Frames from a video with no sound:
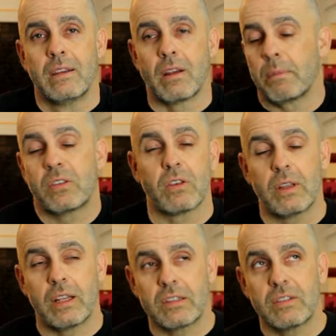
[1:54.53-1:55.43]
Because it
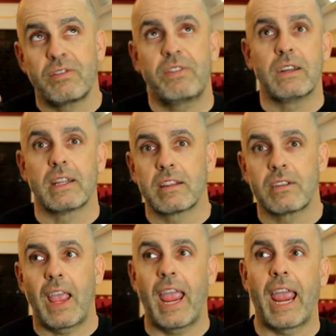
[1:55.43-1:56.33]
doesn't feel like there's
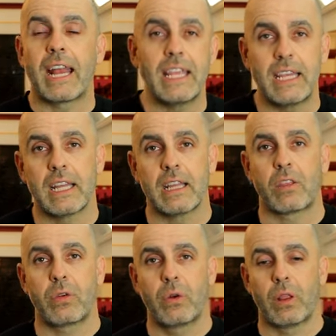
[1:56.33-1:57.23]
any getting
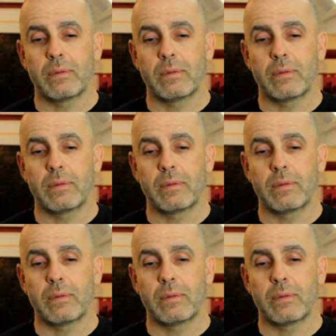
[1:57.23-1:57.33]
through to them.